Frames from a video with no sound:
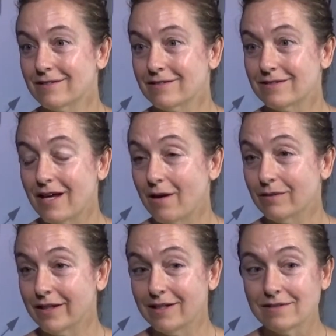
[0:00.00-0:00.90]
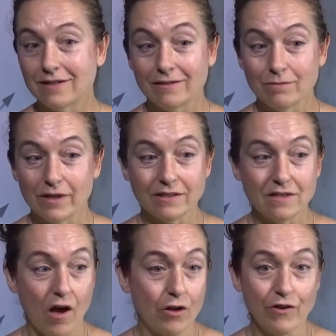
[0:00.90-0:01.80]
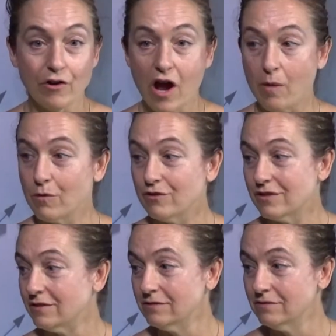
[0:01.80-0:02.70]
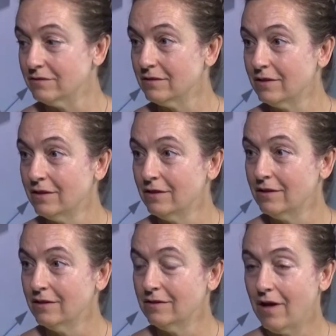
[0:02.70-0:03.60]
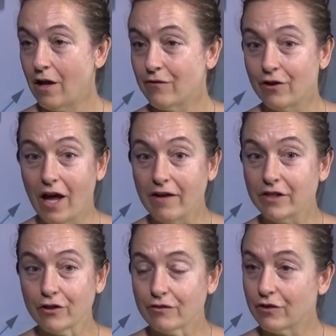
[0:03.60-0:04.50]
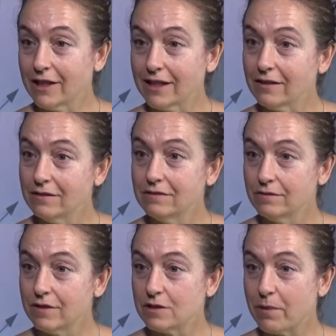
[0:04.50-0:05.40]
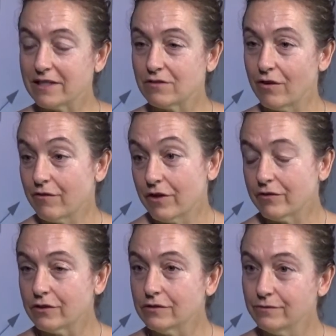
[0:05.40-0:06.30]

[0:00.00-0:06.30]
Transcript: So it's all of our commerce and all of our livelihood, really, is based on the river.